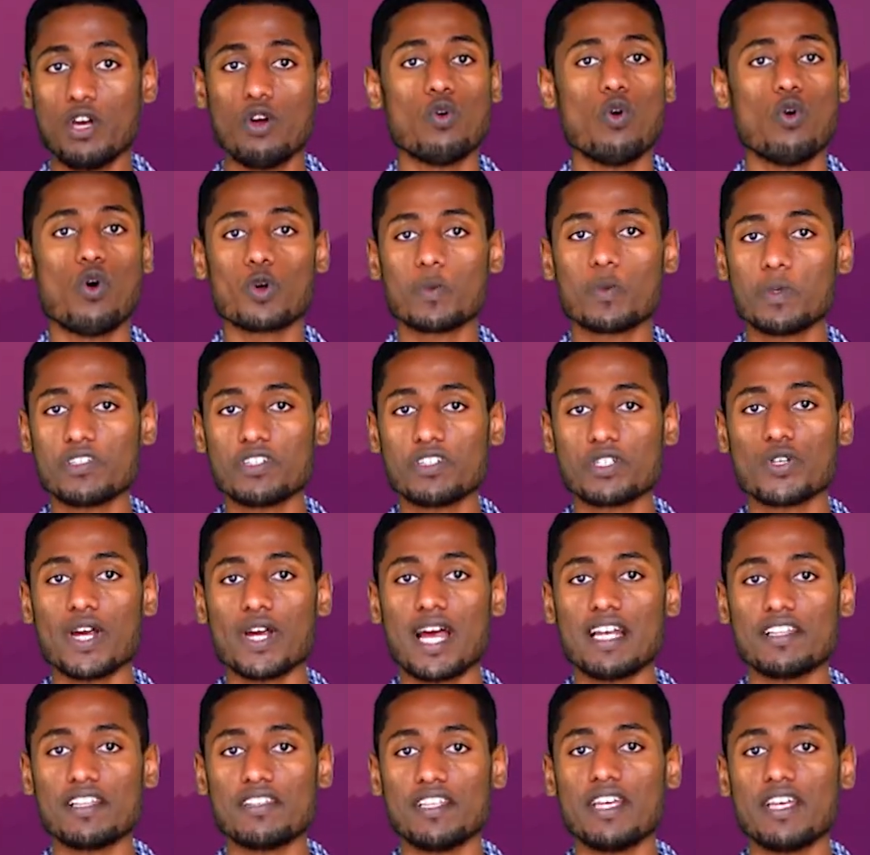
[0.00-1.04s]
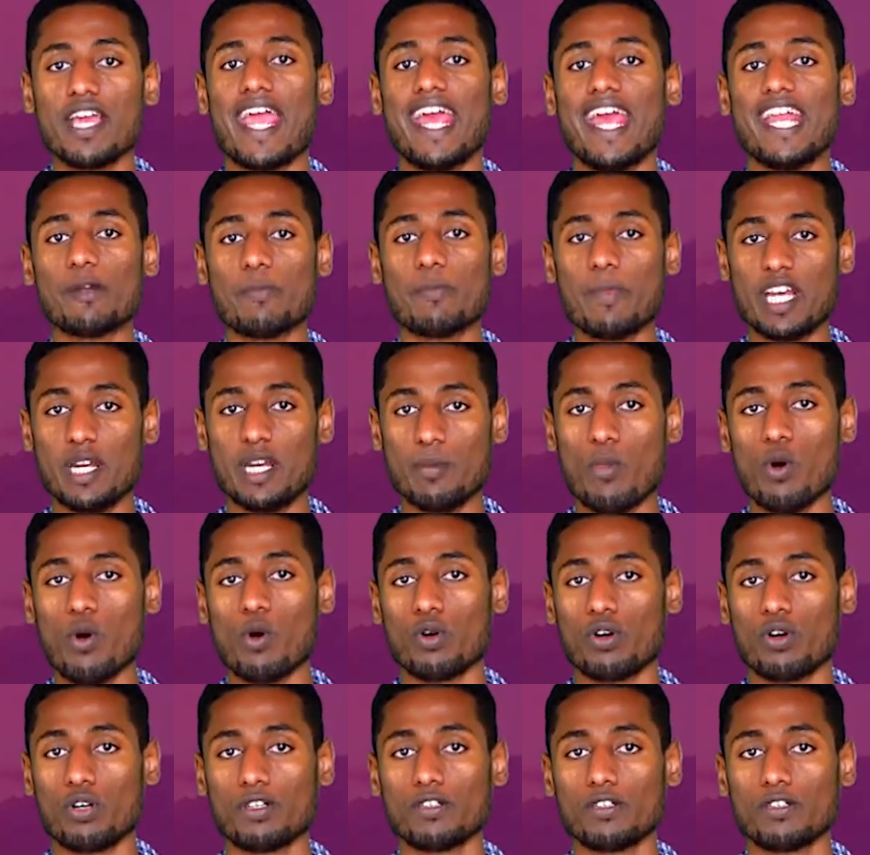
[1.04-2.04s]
augmented reality, and many more.